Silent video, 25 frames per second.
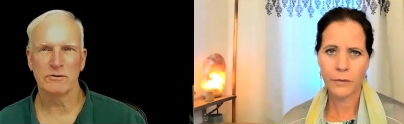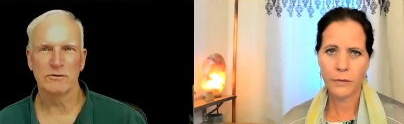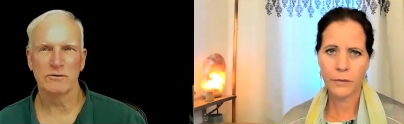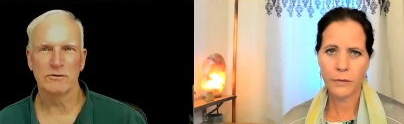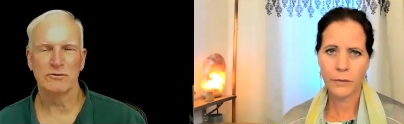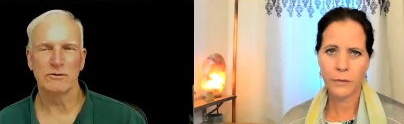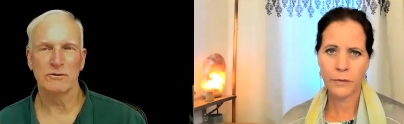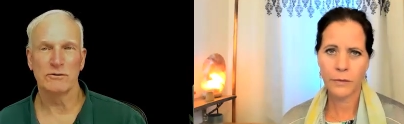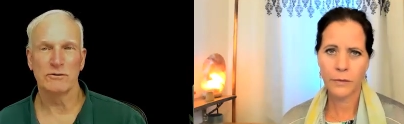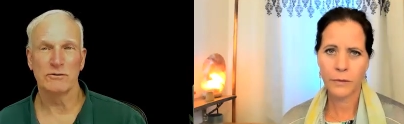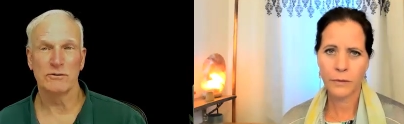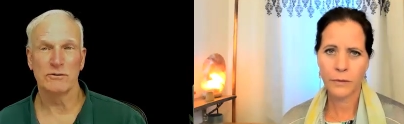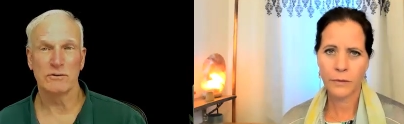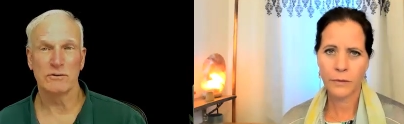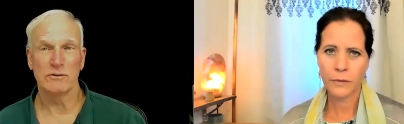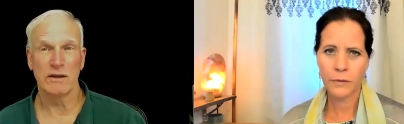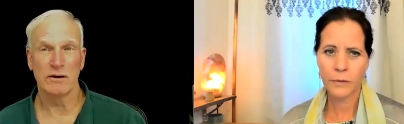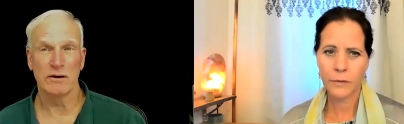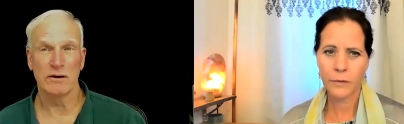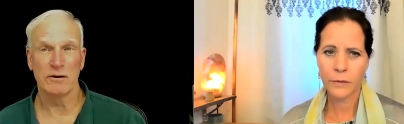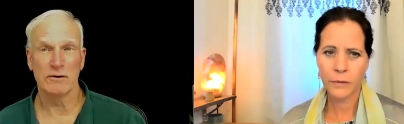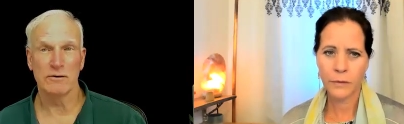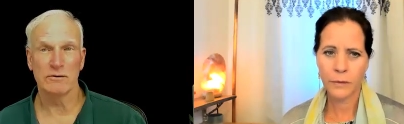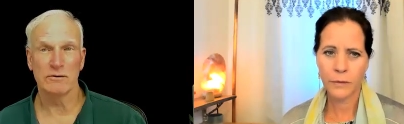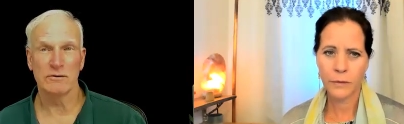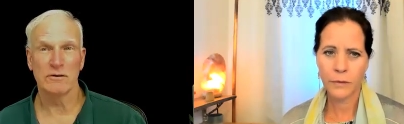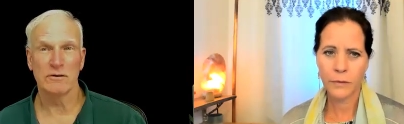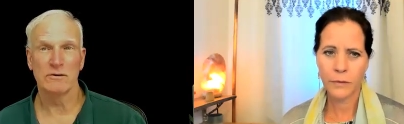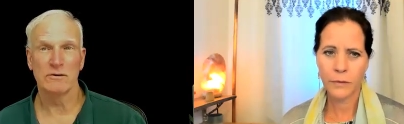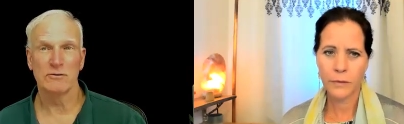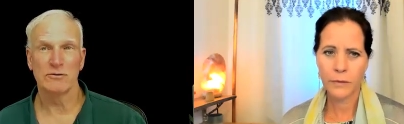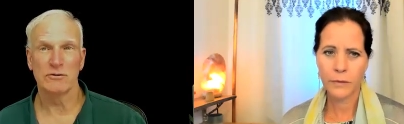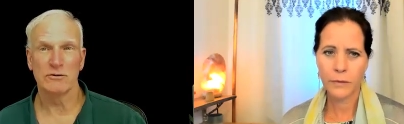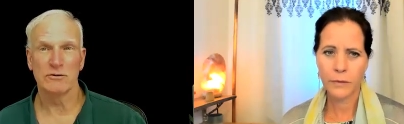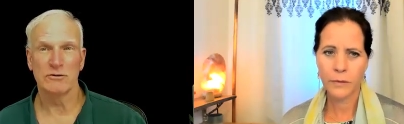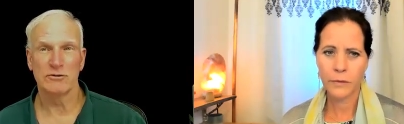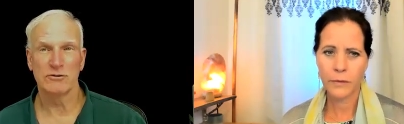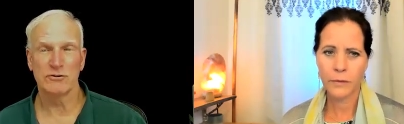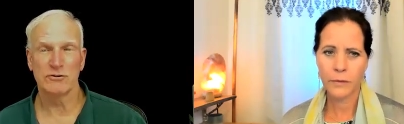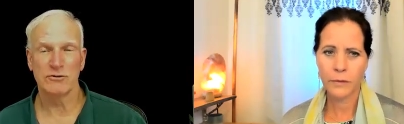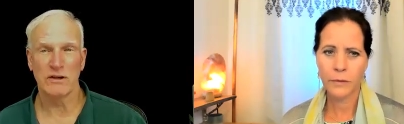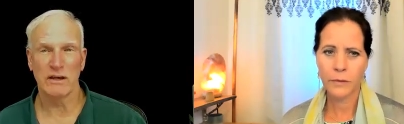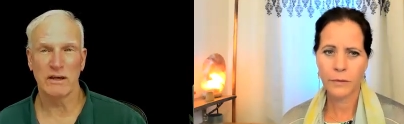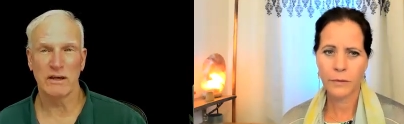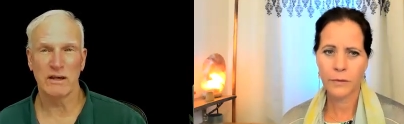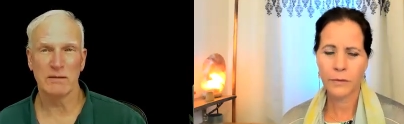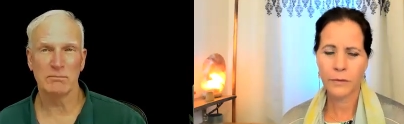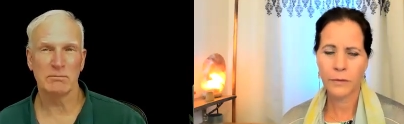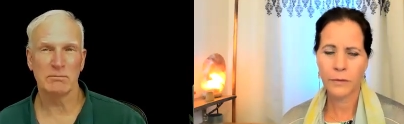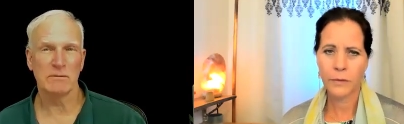Speaker 1: she's scared, she's
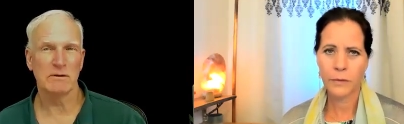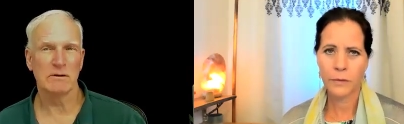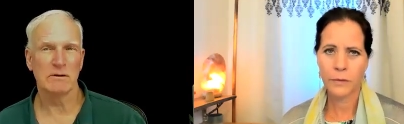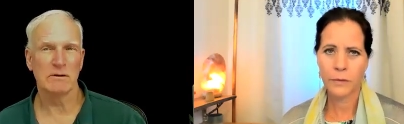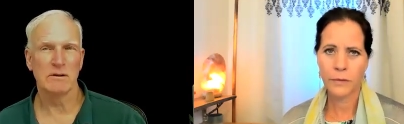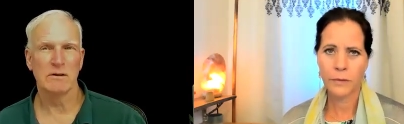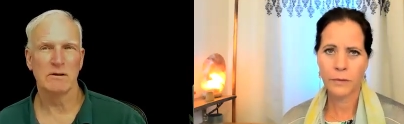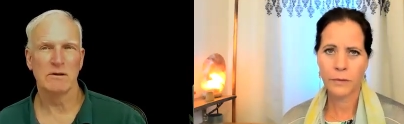shamed,